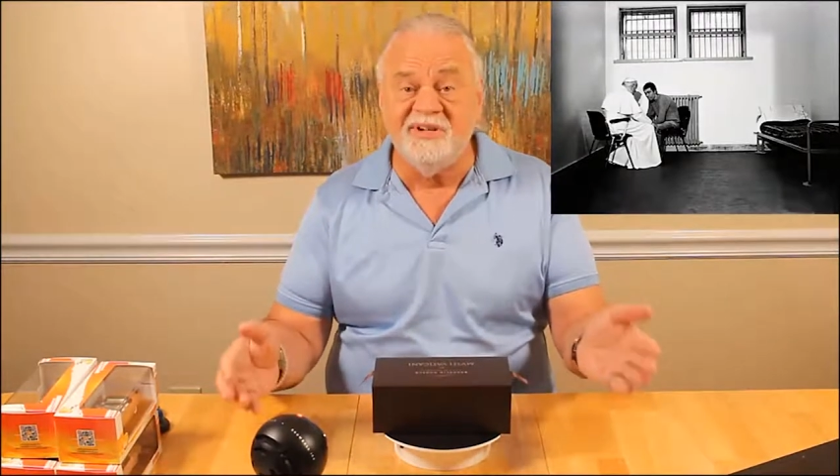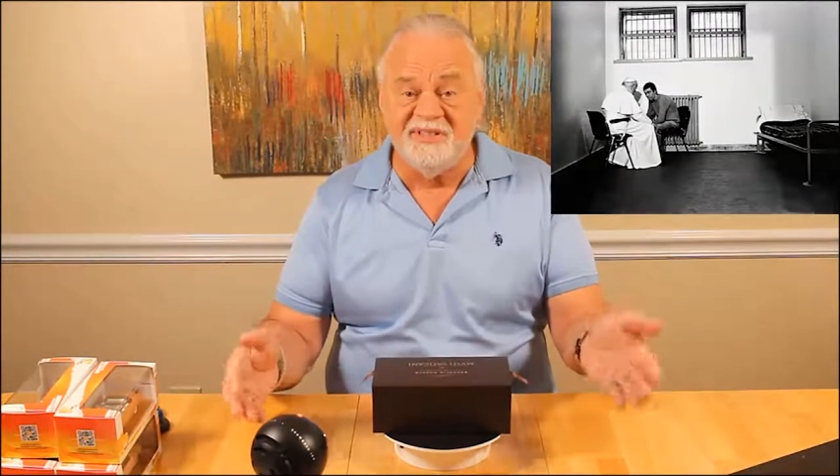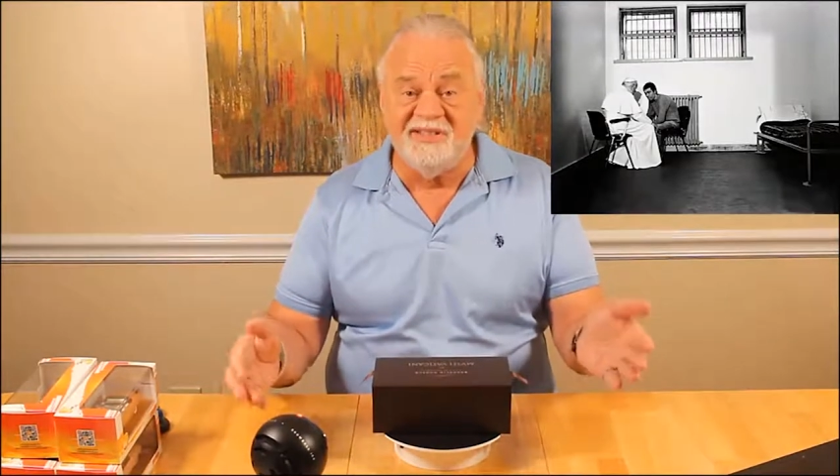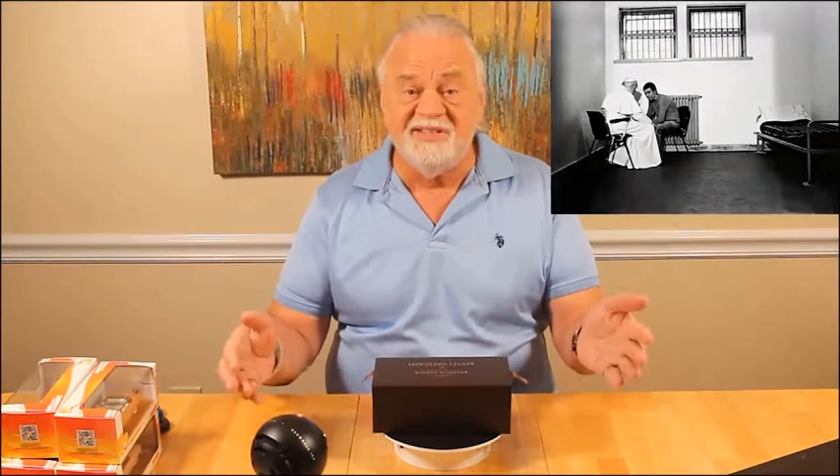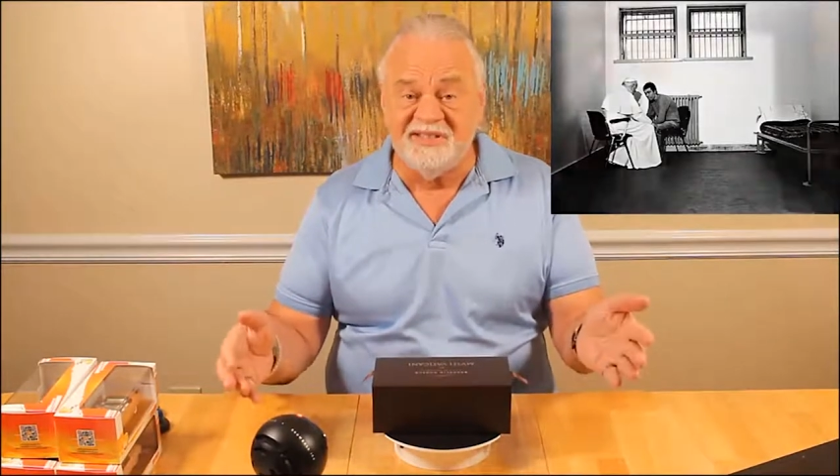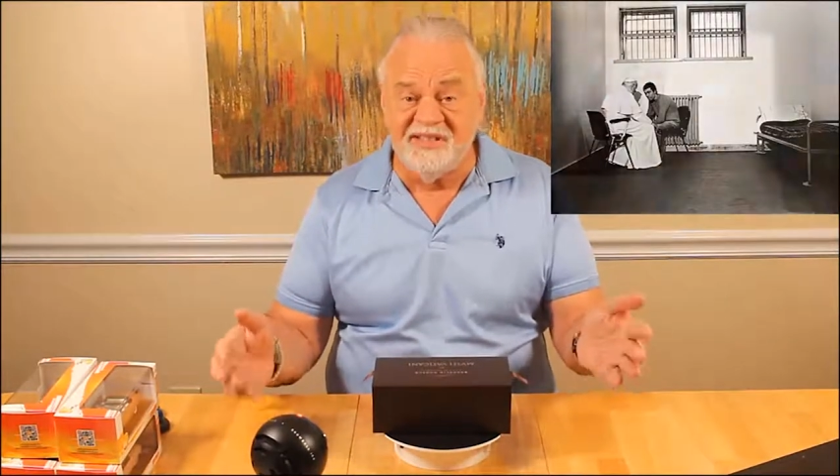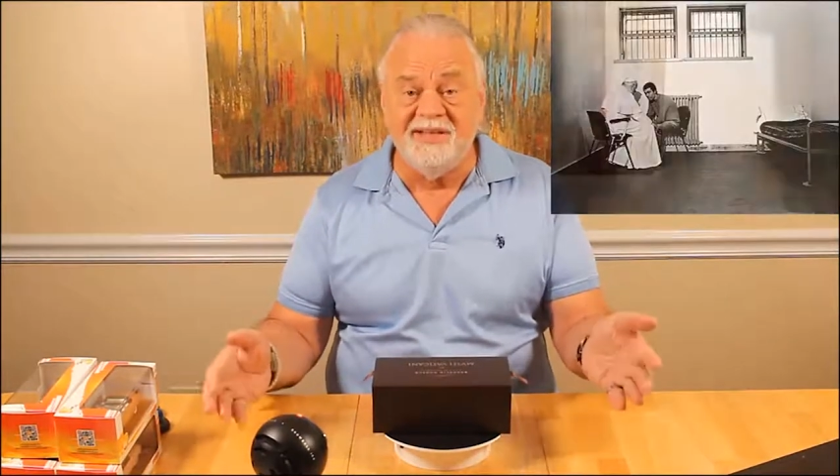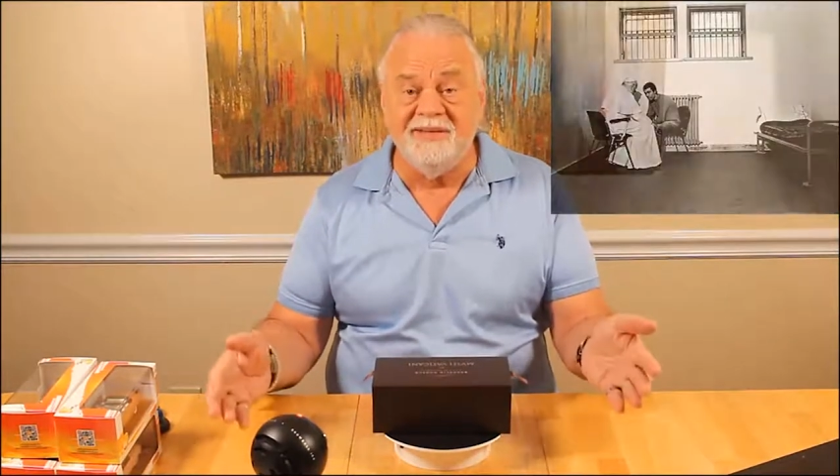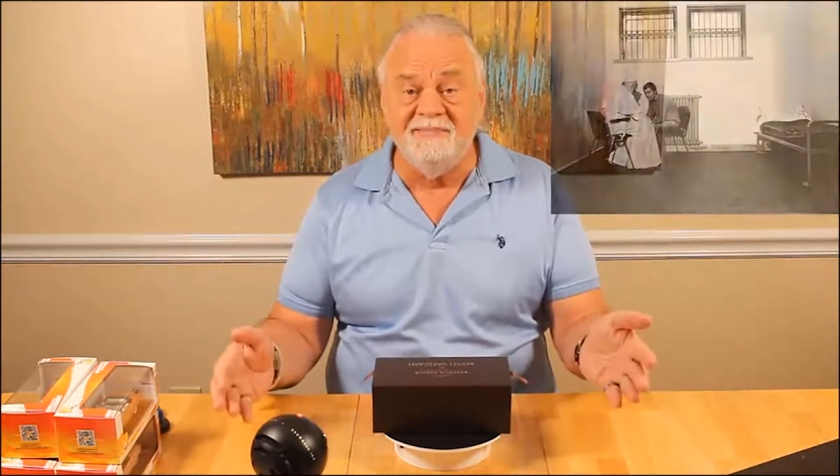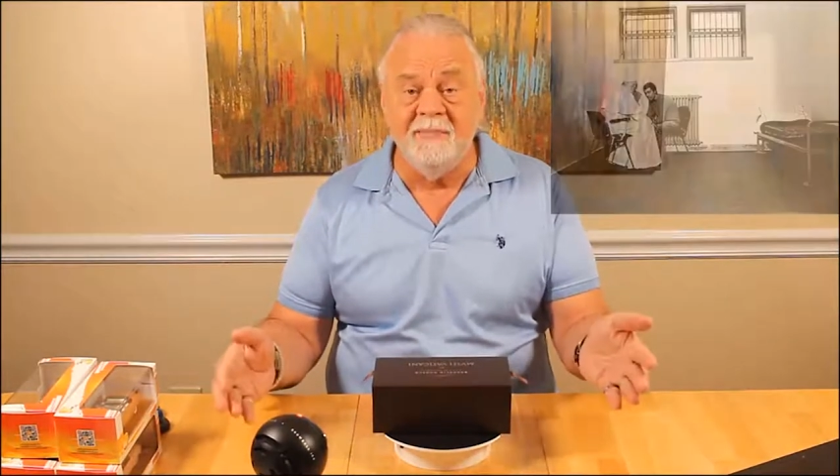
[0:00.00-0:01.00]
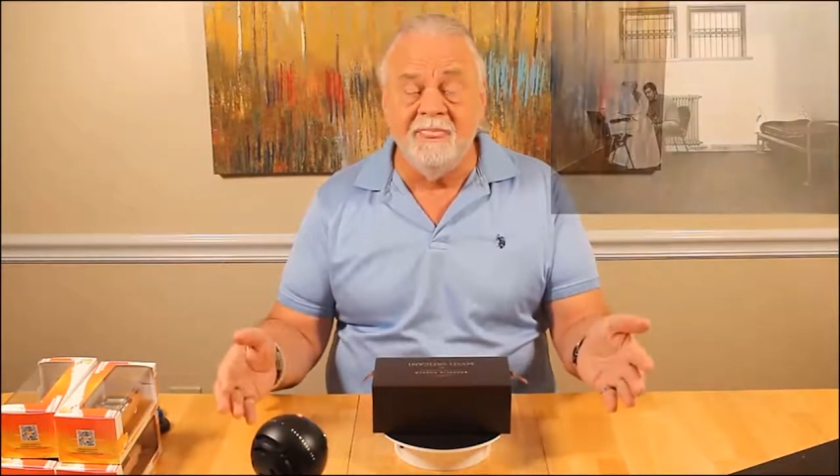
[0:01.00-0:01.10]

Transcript: president did.